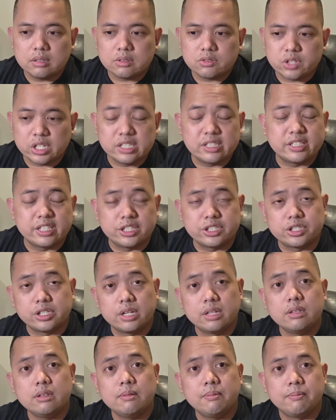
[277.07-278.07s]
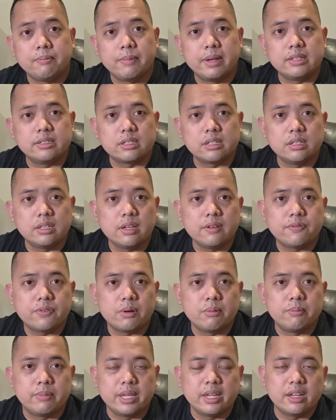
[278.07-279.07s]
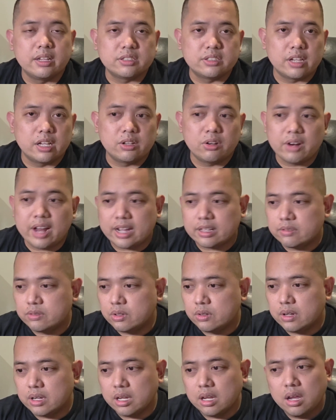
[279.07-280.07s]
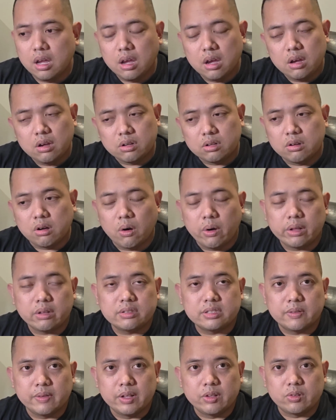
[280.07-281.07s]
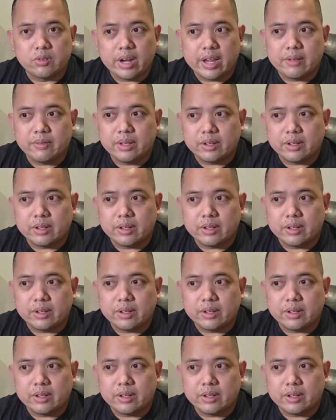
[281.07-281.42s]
transition basically from being a sailor active duty going civilian, right?